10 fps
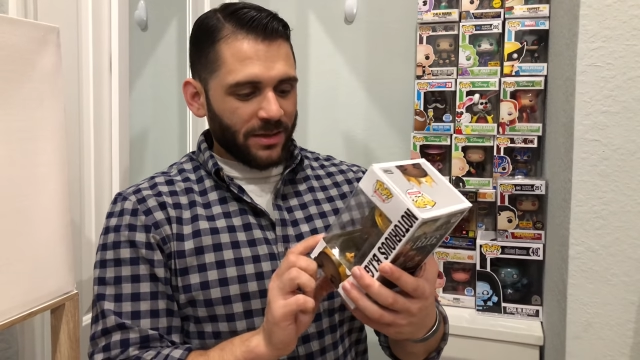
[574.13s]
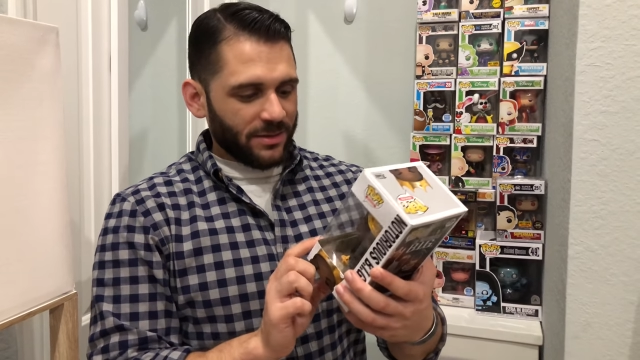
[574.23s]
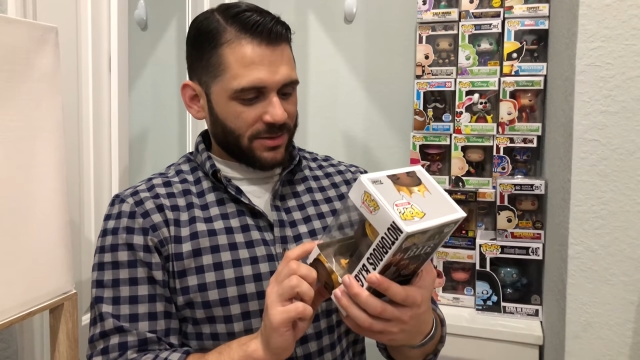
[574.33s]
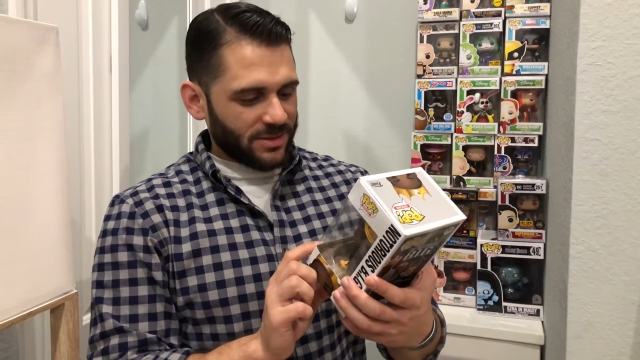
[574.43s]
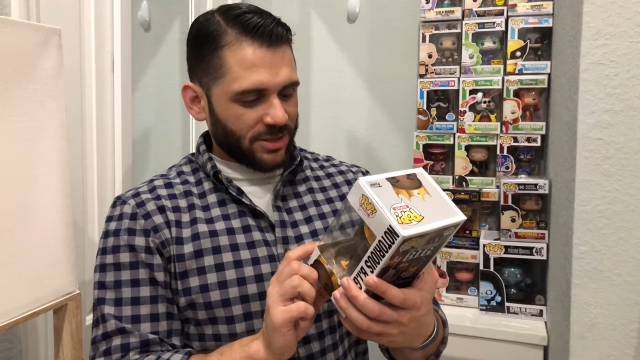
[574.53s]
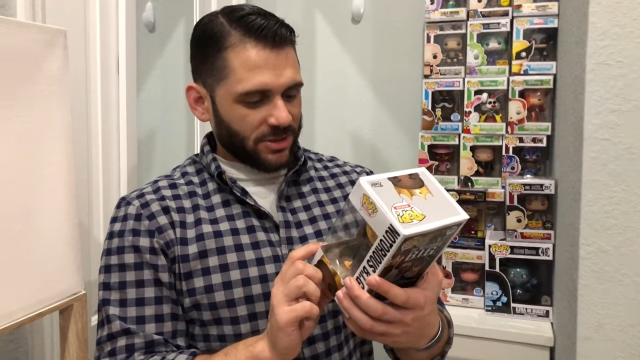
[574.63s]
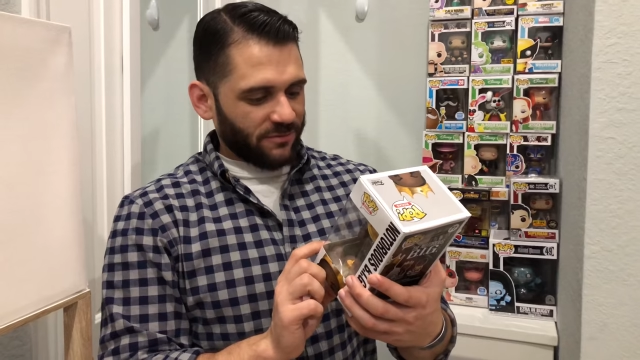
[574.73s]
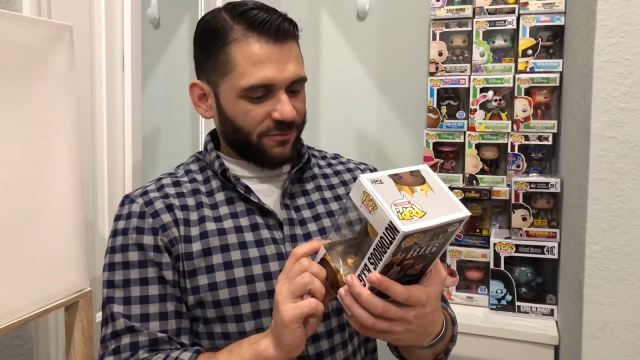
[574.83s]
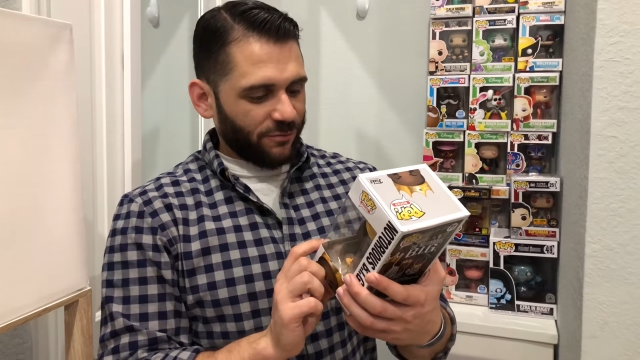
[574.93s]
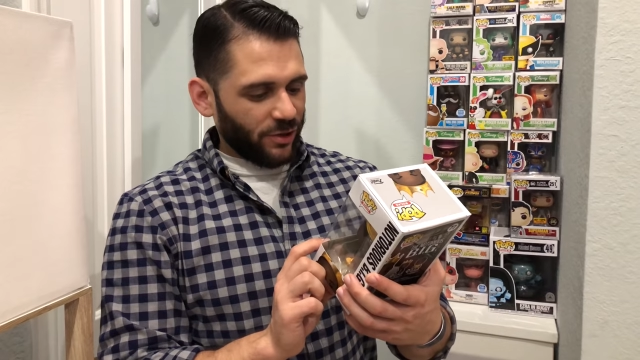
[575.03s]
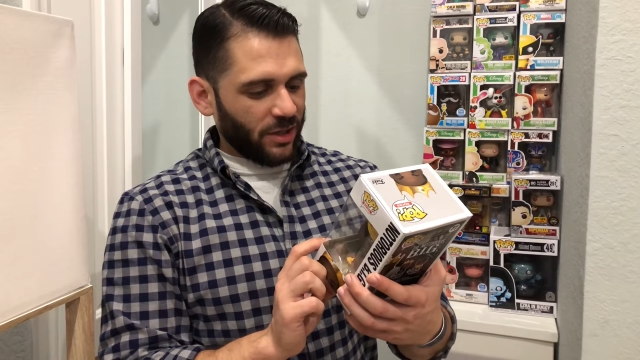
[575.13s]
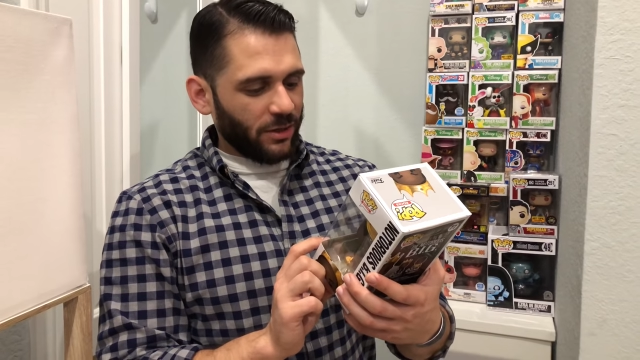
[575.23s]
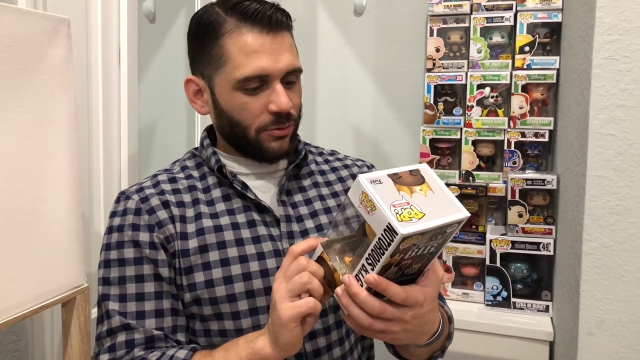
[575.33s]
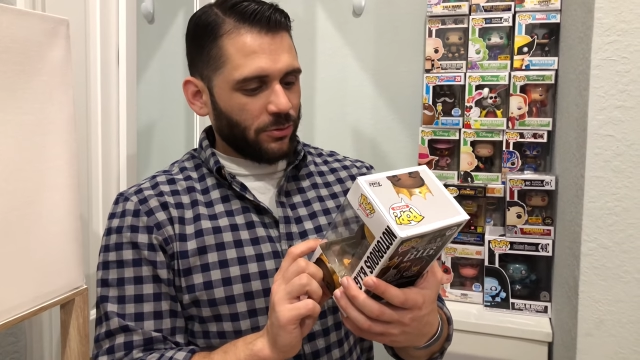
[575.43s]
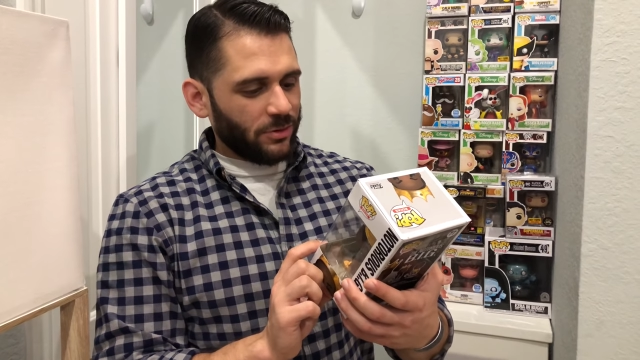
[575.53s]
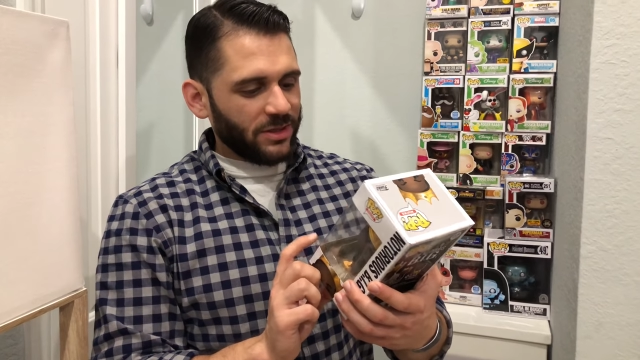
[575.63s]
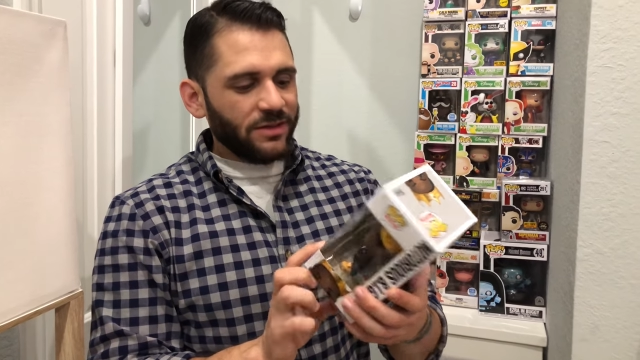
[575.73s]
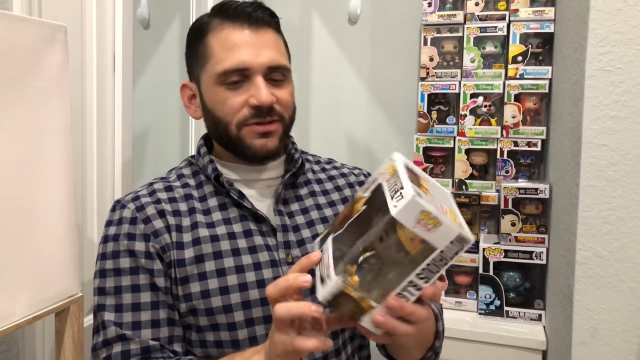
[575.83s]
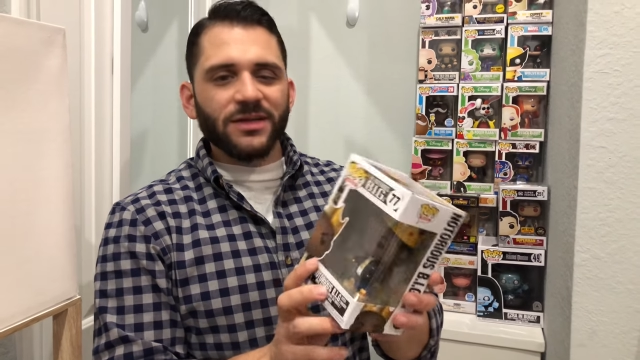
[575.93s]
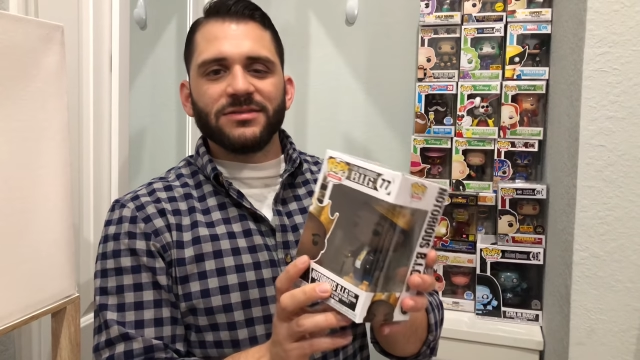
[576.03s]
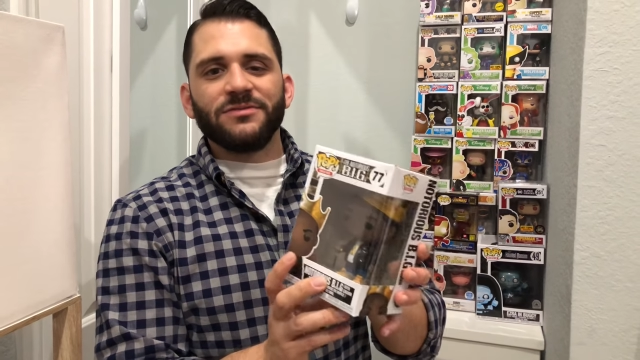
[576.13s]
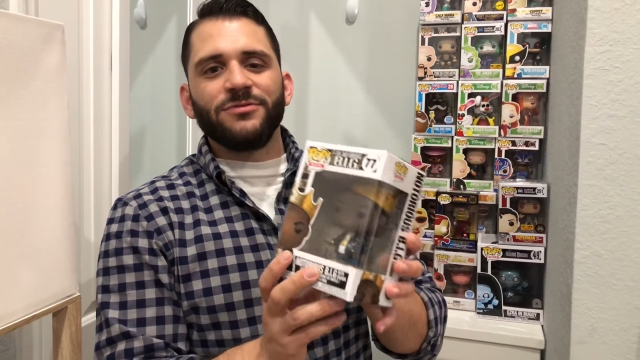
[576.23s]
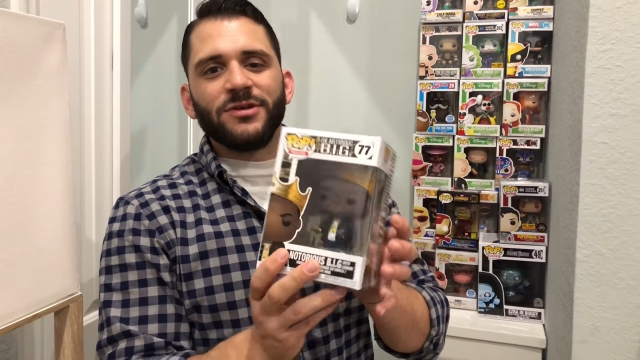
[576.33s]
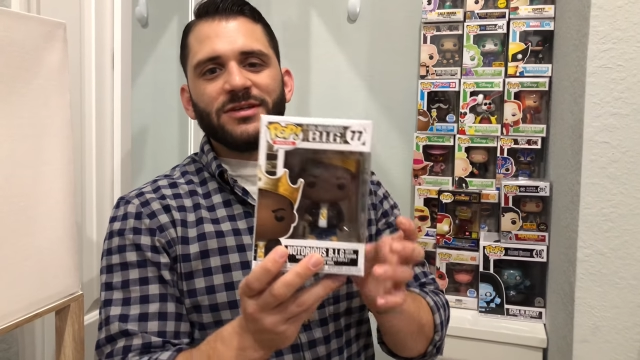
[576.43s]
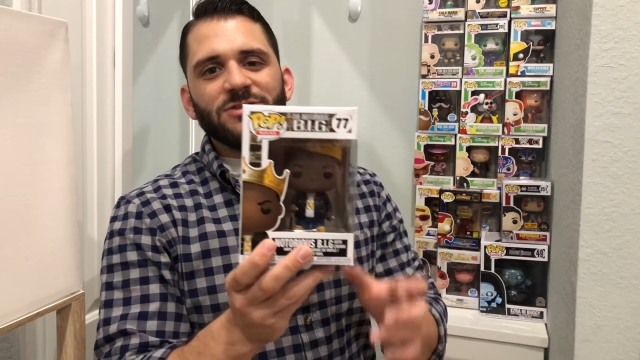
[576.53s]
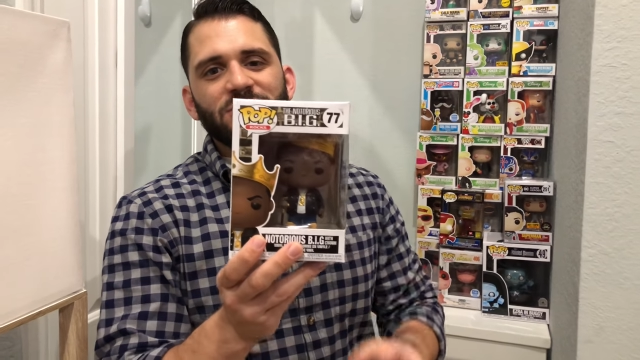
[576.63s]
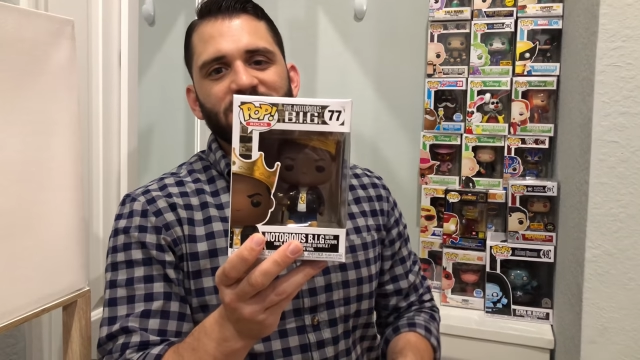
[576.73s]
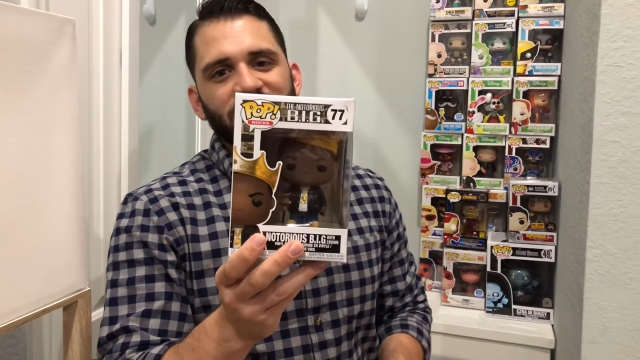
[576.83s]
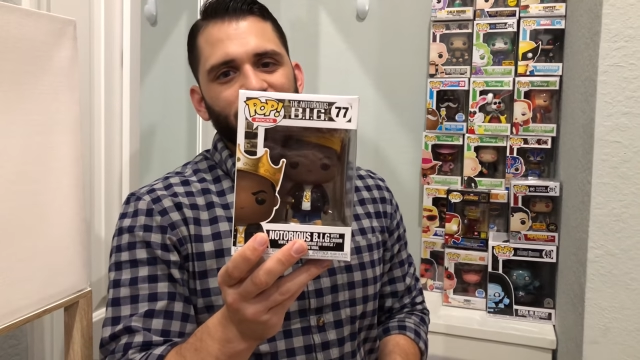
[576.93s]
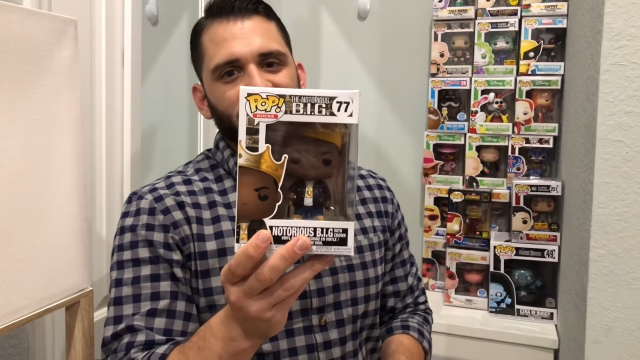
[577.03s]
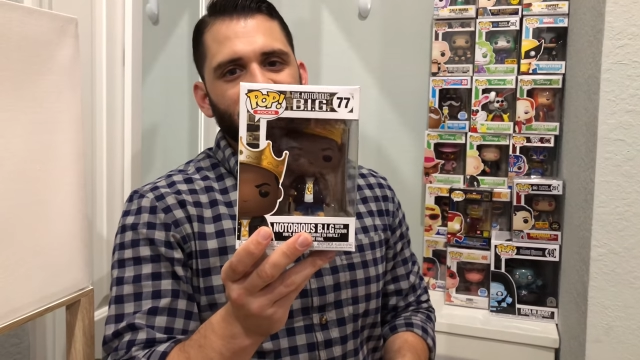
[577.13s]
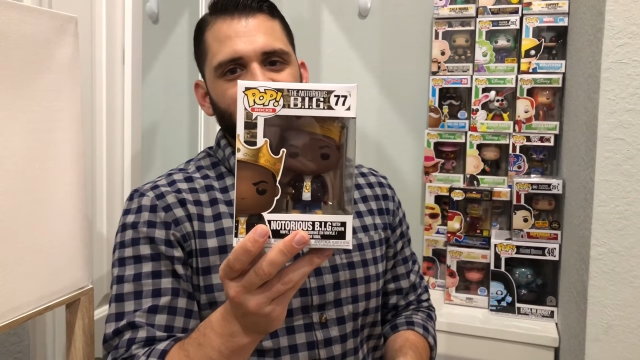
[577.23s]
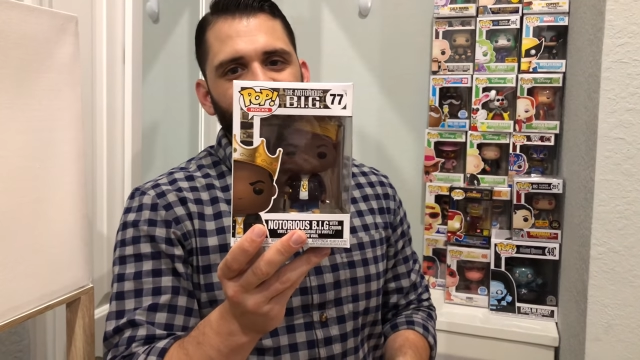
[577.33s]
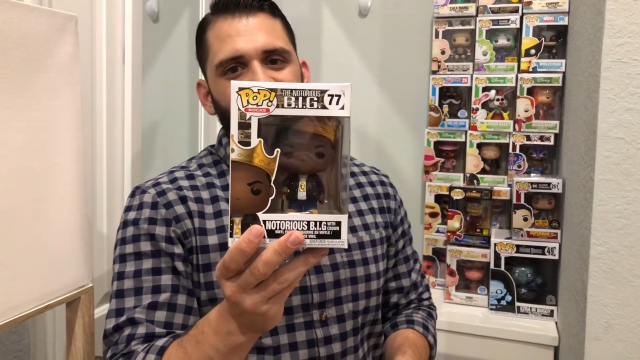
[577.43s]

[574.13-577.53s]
this is such a freaking cool, he even has a freaking Jesus piece.